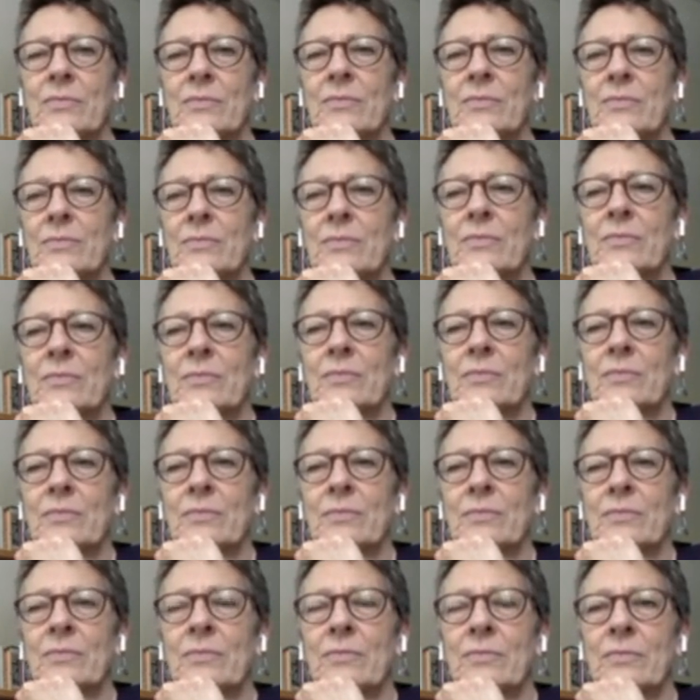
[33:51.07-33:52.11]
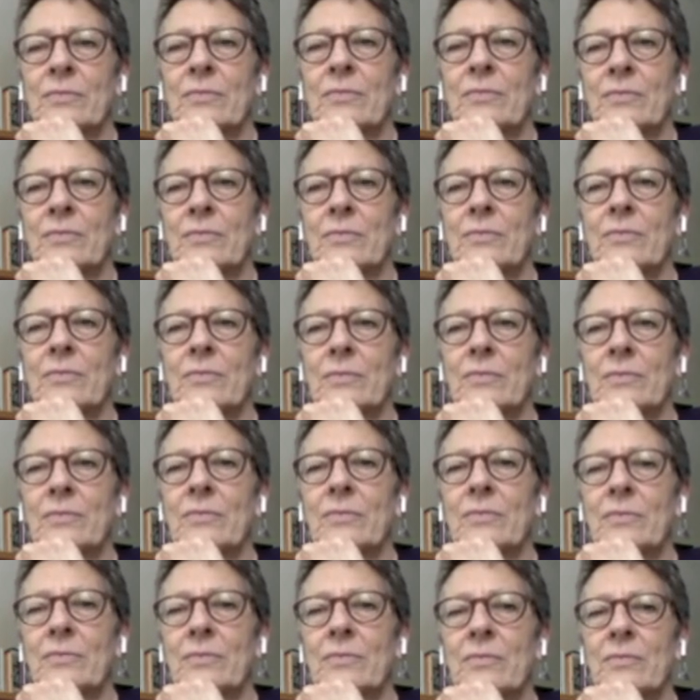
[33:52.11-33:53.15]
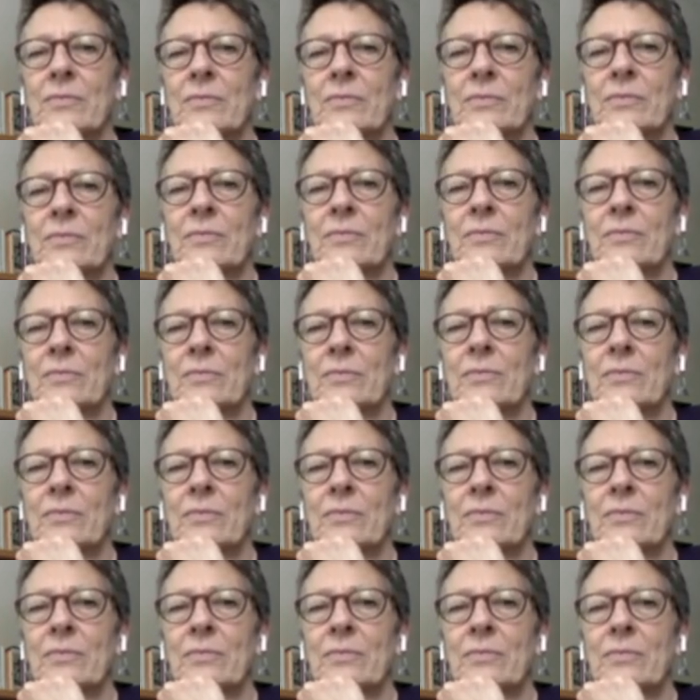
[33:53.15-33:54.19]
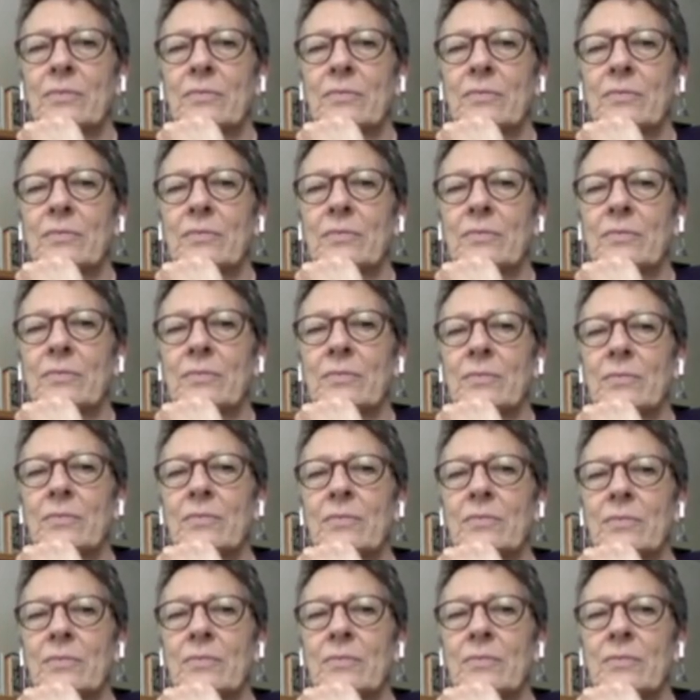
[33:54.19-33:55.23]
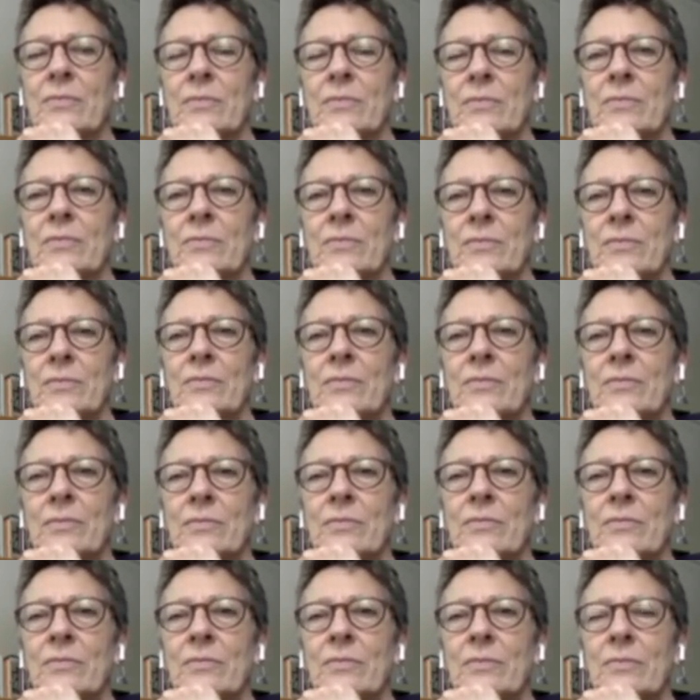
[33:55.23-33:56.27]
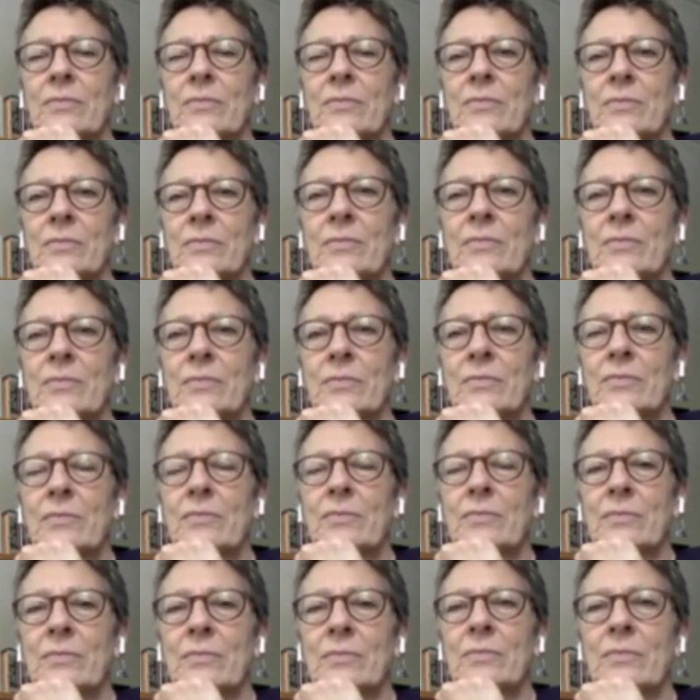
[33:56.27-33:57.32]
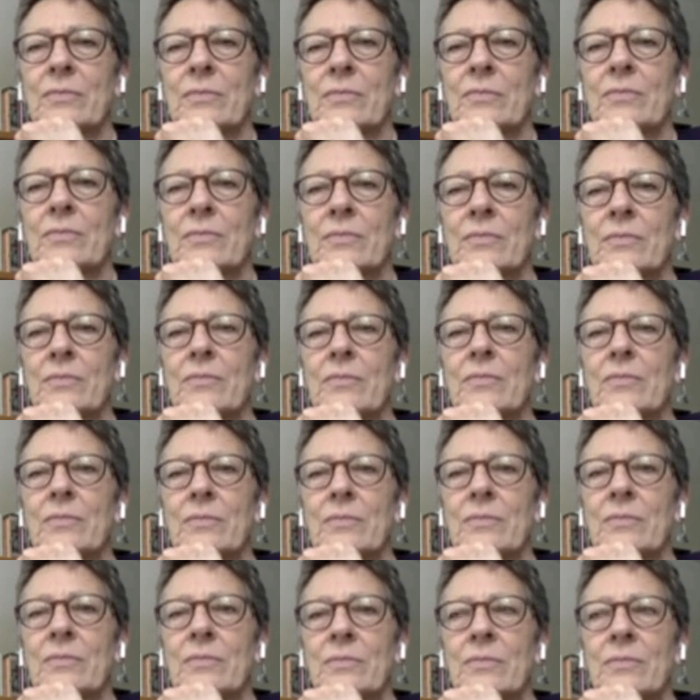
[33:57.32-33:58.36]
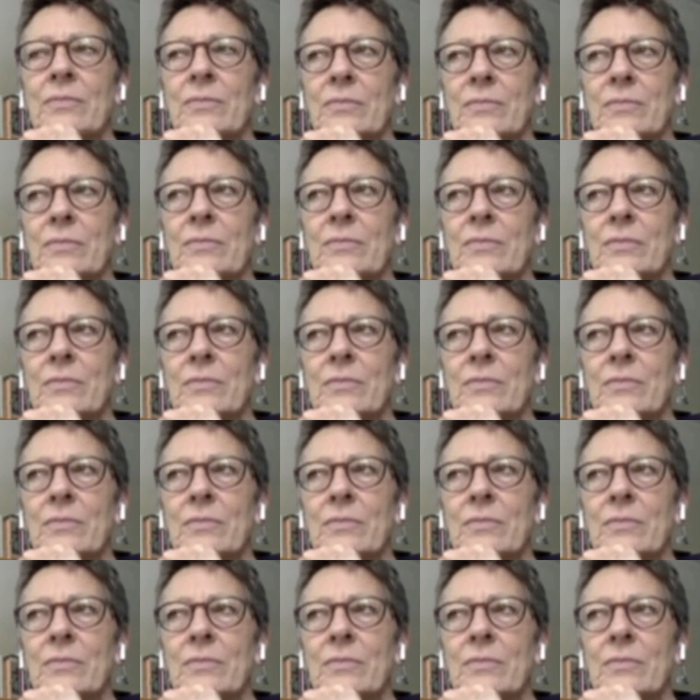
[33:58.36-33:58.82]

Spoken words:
(silent)